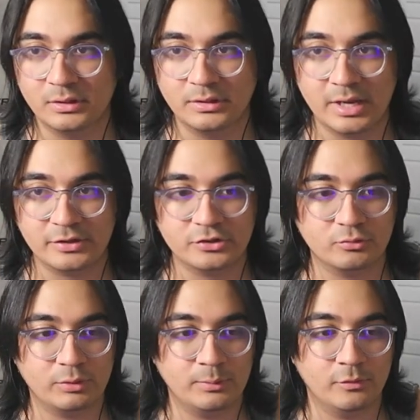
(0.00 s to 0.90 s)

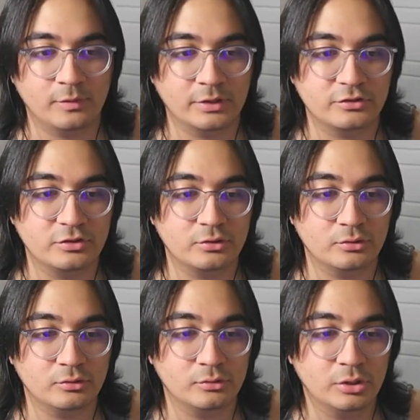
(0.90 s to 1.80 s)
Next, we move on
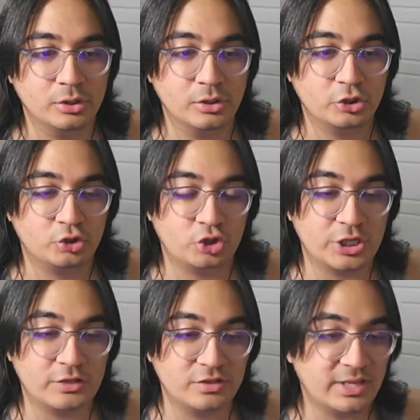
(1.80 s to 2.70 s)
to
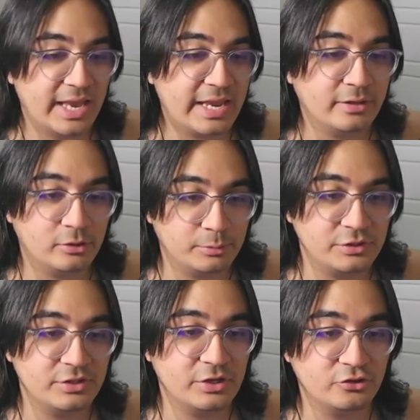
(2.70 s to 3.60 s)
GTA Liberty
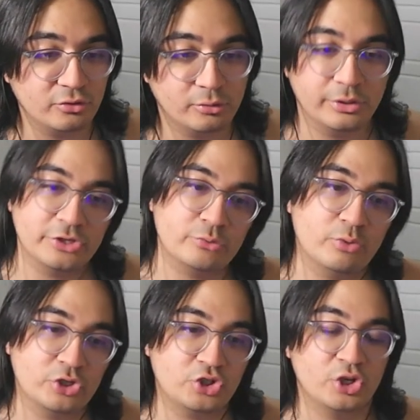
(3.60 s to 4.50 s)
City Stories,
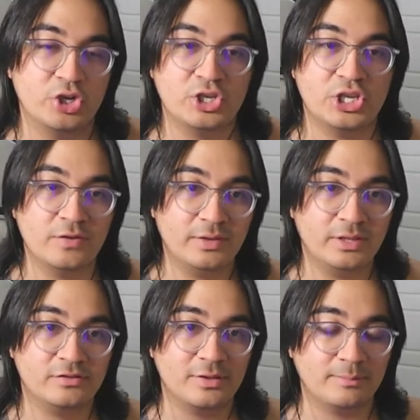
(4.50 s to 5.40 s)
which given
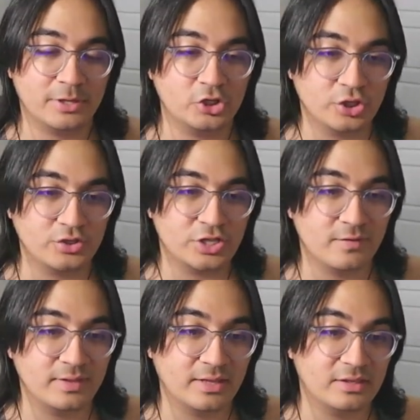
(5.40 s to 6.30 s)
its ambitions,
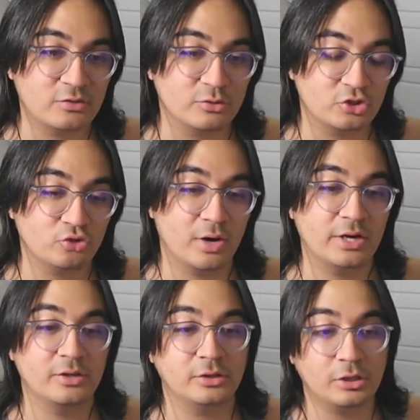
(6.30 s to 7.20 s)
given that this was
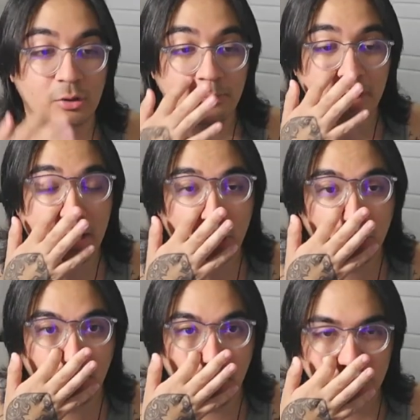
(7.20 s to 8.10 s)
trying to, pay
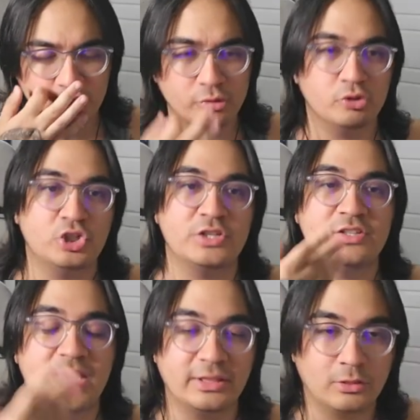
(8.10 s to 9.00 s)
homage to
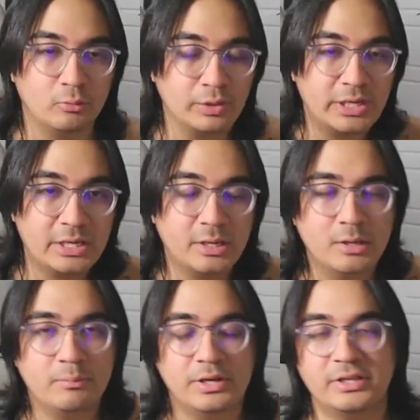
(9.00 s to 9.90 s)
GTA 3,
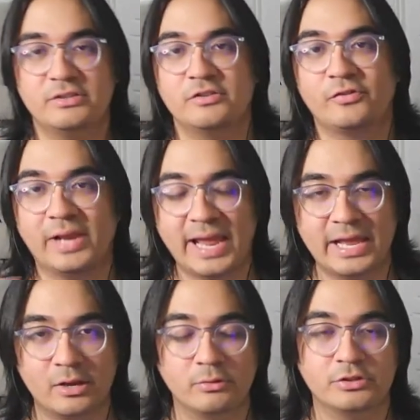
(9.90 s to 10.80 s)
but in a different
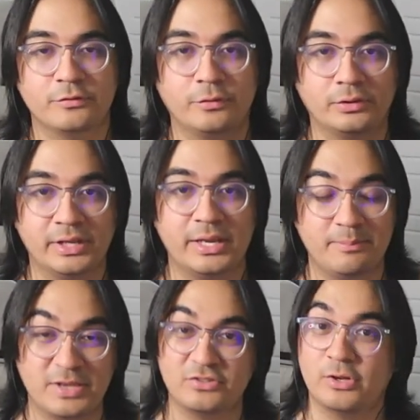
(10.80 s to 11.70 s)
angle, different light,
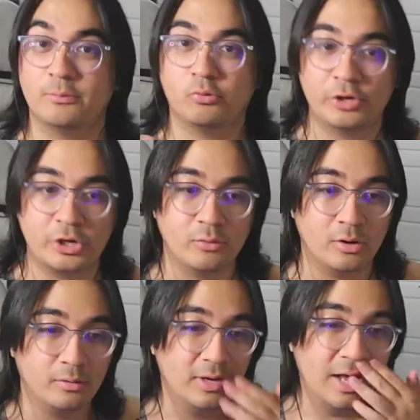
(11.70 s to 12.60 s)
basically a
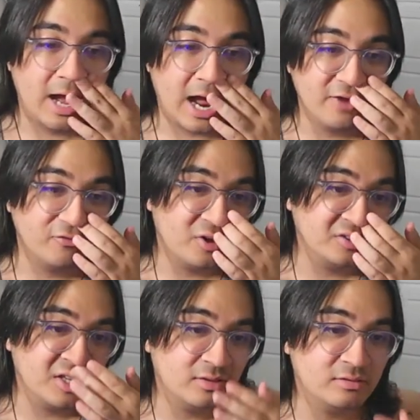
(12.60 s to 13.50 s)
prequel, I
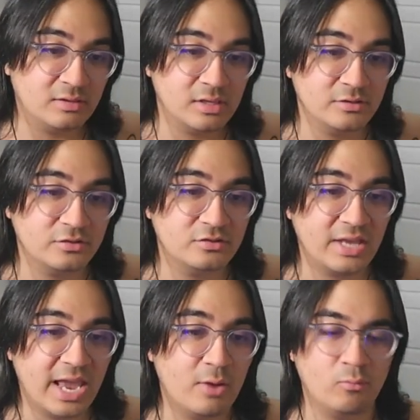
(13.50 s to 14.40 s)
thought that this,
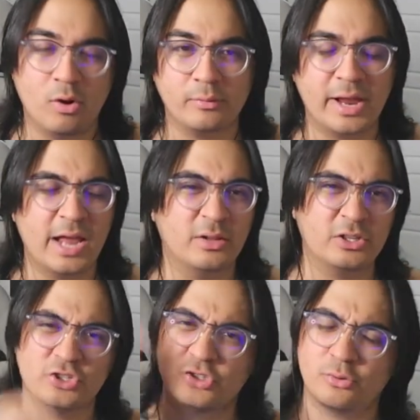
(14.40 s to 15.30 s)
and while we're at it,
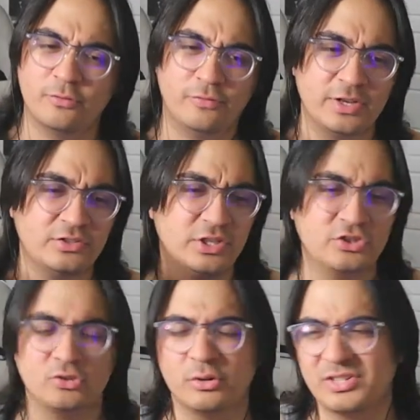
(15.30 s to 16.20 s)
let's just throw in Vice City
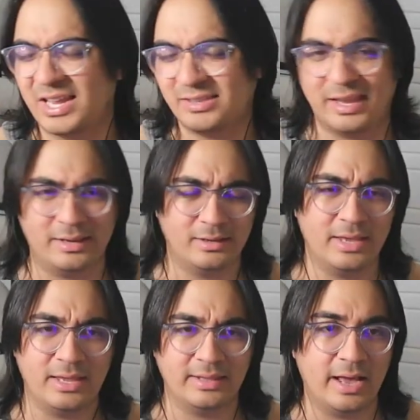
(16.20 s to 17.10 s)
Stories and
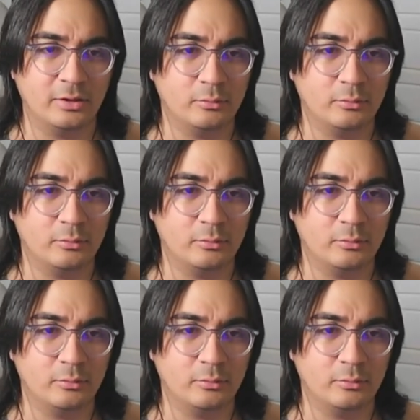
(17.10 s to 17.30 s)
getting that out of the